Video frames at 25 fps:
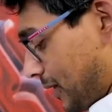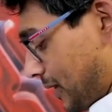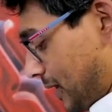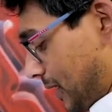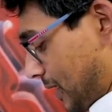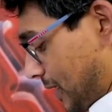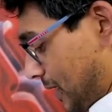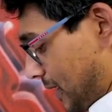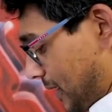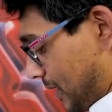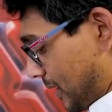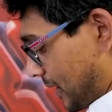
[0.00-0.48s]

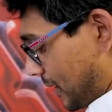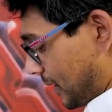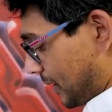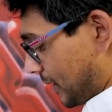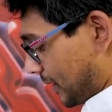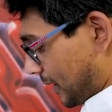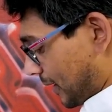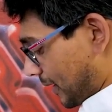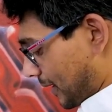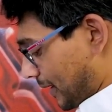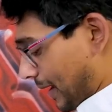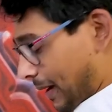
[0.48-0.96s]

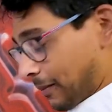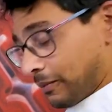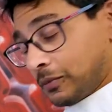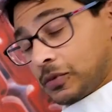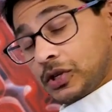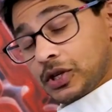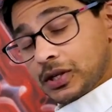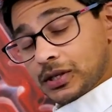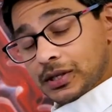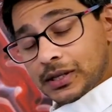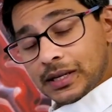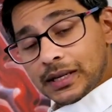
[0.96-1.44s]
the
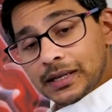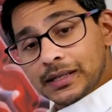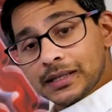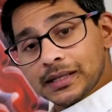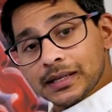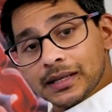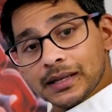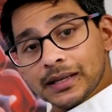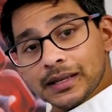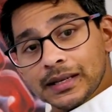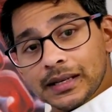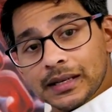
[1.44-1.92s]
lamp does
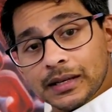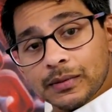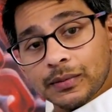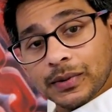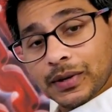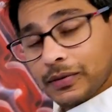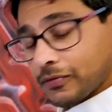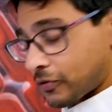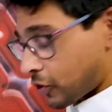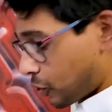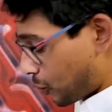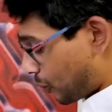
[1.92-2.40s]
need a
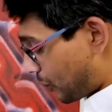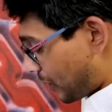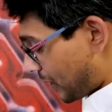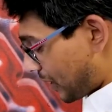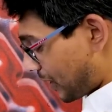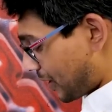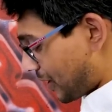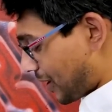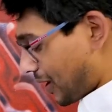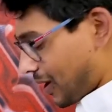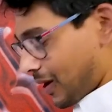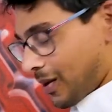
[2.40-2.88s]
bit of
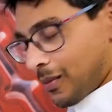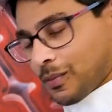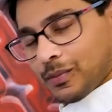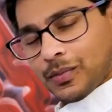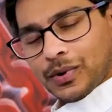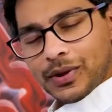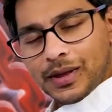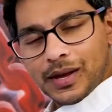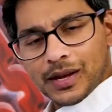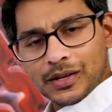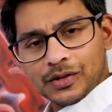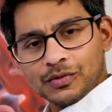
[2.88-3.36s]
cooling,
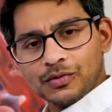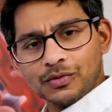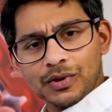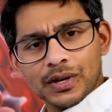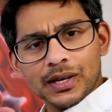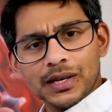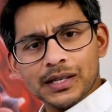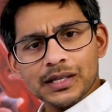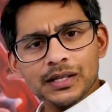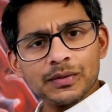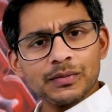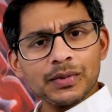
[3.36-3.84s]
but that's
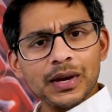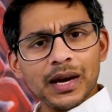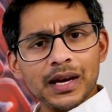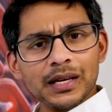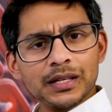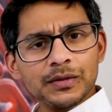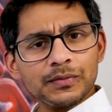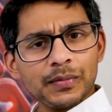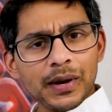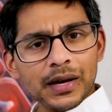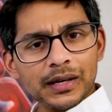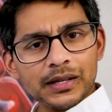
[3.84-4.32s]
really to be
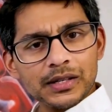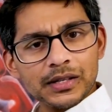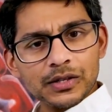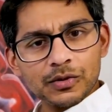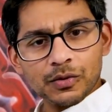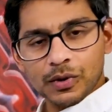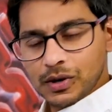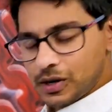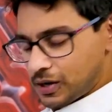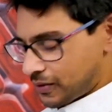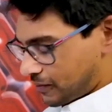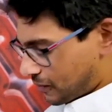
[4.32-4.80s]

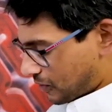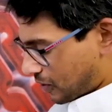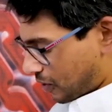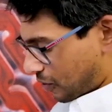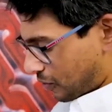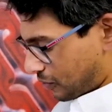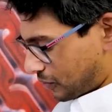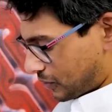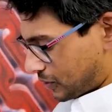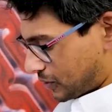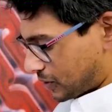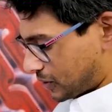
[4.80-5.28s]
expected when you've
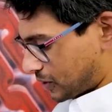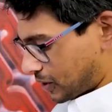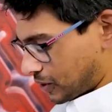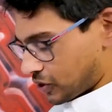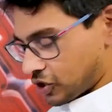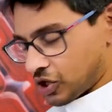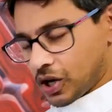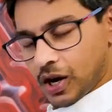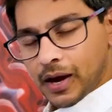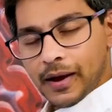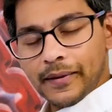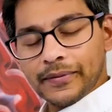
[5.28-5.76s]
got
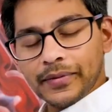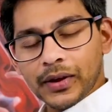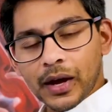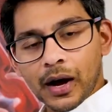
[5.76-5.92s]
such a